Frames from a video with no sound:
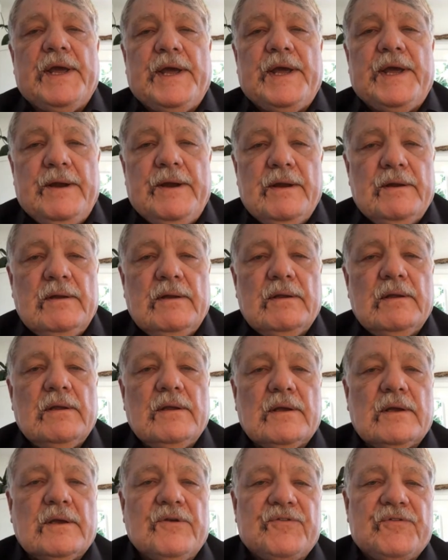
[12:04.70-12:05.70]
day,
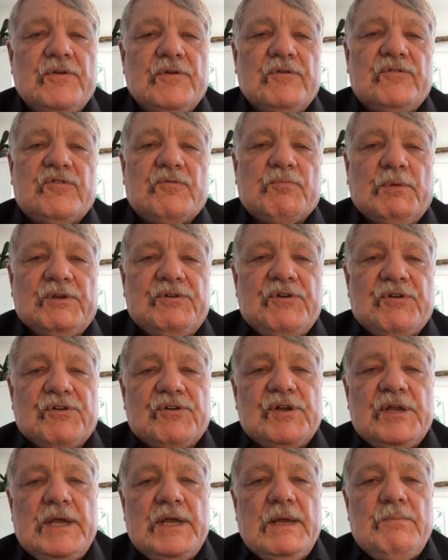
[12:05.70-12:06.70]
because you'd split
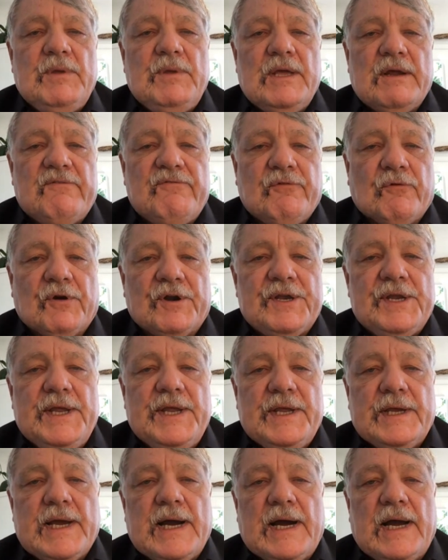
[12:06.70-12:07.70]
your team. You had
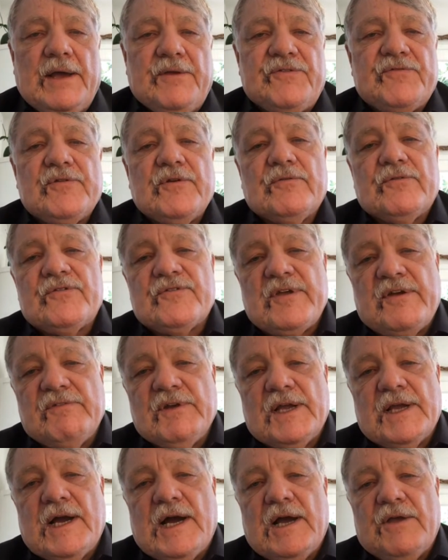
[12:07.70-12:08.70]
14 guys, so
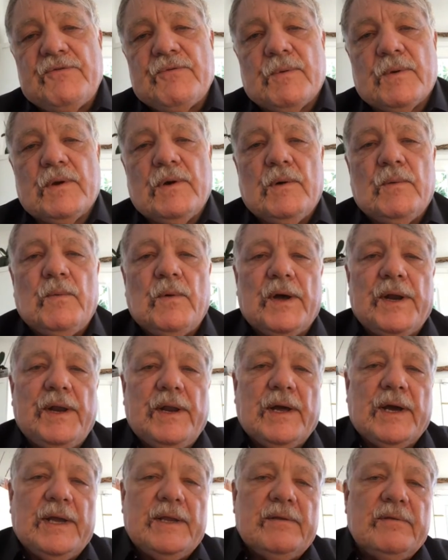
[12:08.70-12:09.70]
7 guys would go
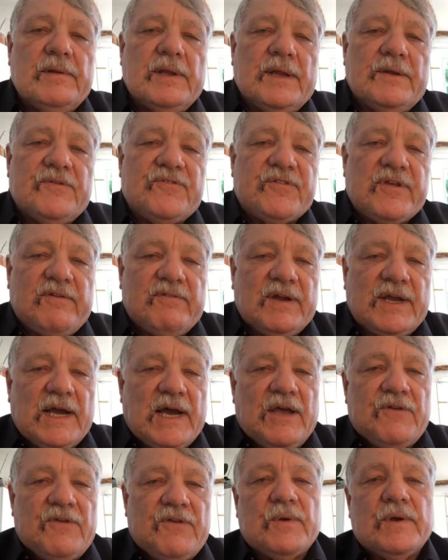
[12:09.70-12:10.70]
one night, and then 7
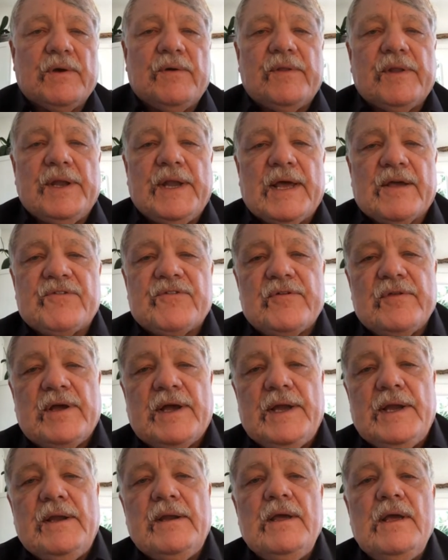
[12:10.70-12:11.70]
guys would go the next
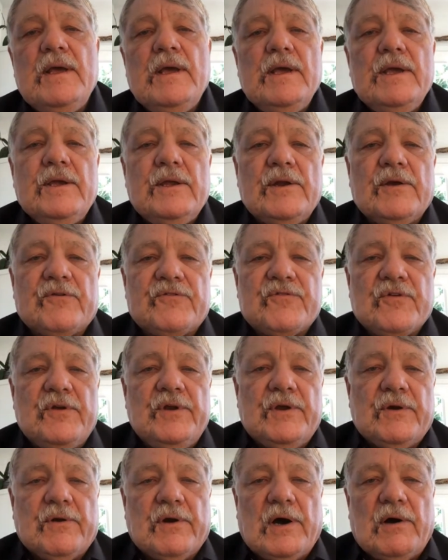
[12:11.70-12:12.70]
night. So
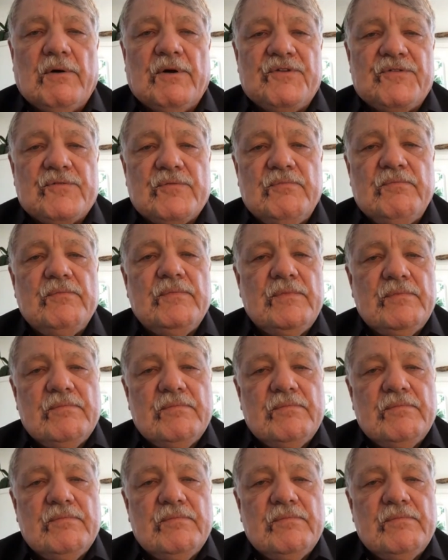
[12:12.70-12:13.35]
you're always